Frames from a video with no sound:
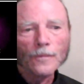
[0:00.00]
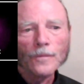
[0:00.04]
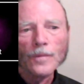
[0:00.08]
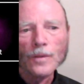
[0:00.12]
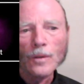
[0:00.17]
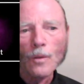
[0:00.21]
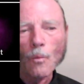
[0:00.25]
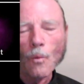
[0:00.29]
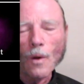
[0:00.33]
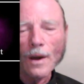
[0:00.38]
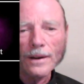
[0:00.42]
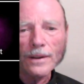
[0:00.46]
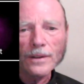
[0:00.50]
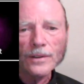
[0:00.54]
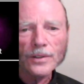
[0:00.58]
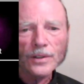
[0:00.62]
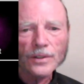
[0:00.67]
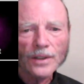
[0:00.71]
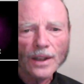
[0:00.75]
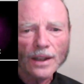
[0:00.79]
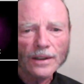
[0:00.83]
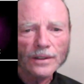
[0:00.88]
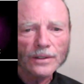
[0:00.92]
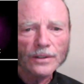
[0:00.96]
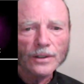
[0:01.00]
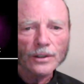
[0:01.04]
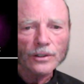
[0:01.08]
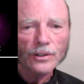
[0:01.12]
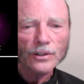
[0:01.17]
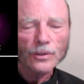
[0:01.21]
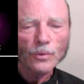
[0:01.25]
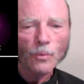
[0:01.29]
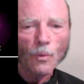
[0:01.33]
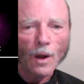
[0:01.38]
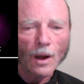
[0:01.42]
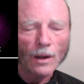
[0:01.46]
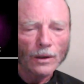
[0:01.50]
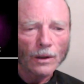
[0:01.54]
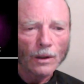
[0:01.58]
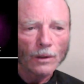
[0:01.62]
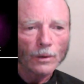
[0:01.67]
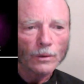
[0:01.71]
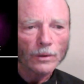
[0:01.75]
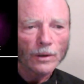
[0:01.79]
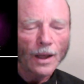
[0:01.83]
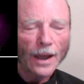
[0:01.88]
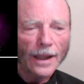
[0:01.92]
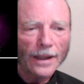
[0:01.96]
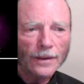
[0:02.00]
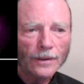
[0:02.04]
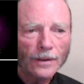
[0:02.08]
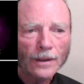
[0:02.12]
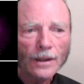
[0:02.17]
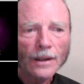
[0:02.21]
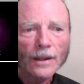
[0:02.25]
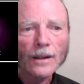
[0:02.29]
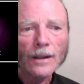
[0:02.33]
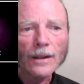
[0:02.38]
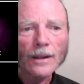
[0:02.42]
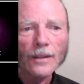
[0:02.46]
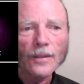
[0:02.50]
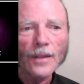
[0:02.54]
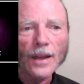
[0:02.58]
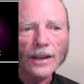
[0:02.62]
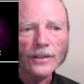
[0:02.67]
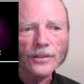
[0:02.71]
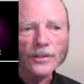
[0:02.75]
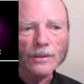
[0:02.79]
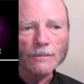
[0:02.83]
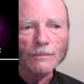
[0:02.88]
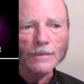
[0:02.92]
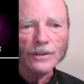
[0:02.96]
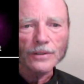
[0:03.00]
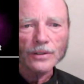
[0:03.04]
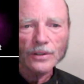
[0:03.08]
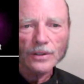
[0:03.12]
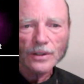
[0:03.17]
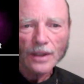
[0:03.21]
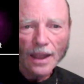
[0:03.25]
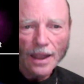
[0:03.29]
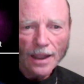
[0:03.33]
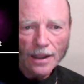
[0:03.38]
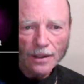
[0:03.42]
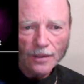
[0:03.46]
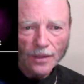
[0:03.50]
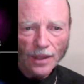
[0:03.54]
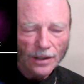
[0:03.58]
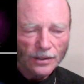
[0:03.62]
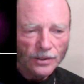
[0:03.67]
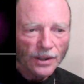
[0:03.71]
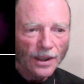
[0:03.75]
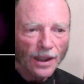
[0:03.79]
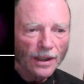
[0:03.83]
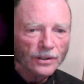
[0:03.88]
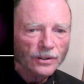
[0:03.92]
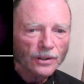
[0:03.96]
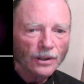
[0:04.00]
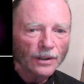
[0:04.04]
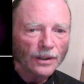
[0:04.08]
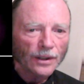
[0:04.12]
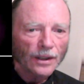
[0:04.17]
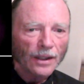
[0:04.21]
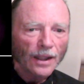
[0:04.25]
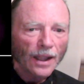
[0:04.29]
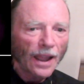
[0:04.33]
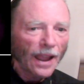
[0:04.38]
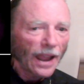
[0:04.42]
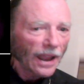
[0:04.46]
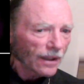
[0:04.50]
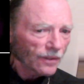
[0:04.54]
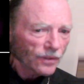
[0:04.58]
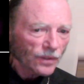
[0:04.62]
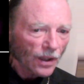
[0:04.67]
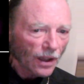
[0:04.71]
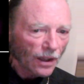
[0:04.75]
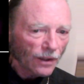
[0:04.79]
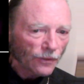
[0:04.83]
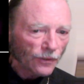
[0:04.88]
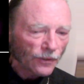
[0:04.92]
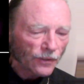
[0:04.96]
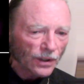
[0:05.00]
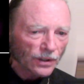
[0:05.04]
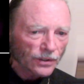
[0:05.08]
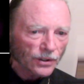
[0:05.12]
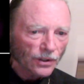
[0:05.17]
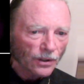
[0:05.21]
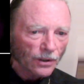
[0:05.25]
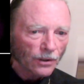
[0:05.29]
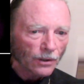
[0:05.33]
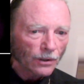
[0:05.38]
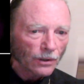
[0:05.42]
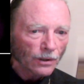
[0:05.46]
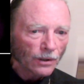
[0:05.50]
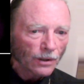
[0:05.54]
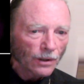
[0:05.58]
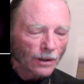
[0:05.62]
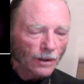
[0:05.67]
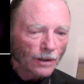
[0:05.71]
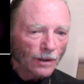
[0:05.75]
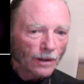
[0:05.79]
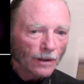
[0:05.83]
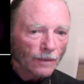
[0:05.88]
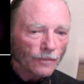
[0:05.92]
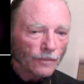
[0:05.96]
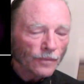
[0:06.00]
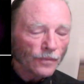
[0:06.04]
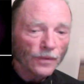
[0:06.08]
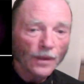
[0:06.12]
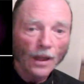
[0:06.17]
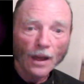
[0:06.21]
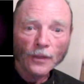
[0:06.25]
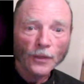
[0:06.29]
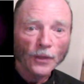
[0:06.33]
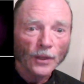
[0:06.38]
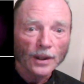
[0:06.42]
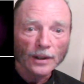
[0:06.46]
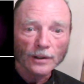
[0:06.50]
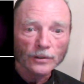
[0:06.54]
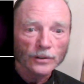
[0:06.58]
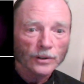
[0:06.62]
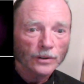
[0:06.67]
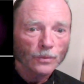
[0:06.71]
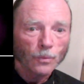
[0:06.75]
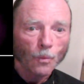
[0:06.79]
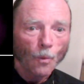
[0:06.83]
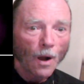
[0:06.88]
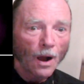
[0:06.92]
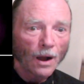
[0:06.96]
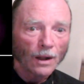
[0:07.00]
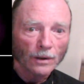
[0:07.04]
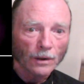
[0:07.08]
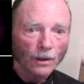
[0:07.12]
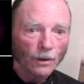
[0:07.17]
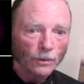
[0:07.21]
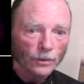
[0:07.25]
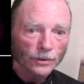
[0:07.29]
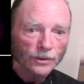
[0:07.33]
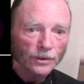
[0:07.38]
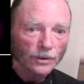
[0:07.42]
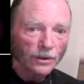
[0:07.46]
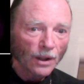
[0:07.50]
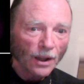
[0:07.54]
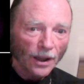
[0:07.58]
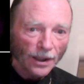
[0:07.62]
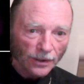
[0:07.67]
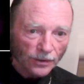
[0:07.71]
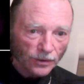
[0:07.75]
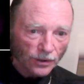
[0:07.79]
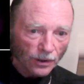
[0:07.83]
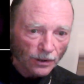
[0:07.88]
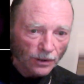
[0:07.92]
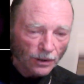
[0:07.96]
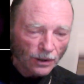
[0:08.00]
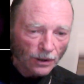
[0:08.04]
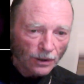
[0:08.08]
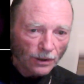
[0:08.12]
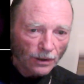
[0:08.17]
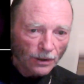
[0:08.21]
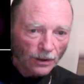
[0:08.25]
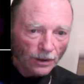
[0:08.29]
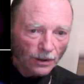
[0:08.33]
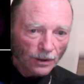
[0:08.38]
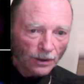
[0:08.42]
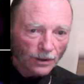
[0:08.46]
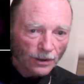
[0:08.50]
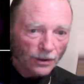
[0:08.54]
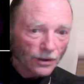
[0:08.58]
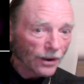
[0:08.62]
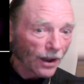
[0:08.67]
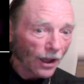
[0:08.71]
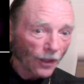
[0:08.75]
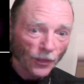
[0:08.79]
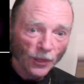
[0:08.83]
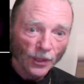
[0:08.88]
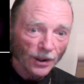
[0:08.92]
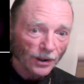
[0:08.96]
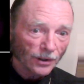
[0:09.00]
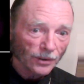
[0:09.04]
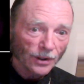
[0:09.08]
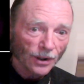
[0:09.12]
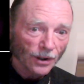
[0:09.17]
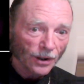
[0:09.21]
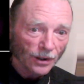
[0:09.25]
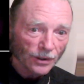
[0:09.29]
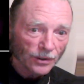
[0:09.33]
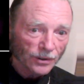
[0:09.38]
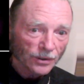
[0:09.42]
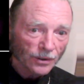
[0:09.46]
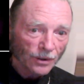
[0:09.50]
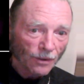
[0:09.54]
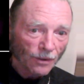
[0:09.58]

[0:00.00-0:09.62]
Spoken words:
One is said to swallow light. That's a mistake. That's actually anti-physical. Nothing swallows light. Nothing does.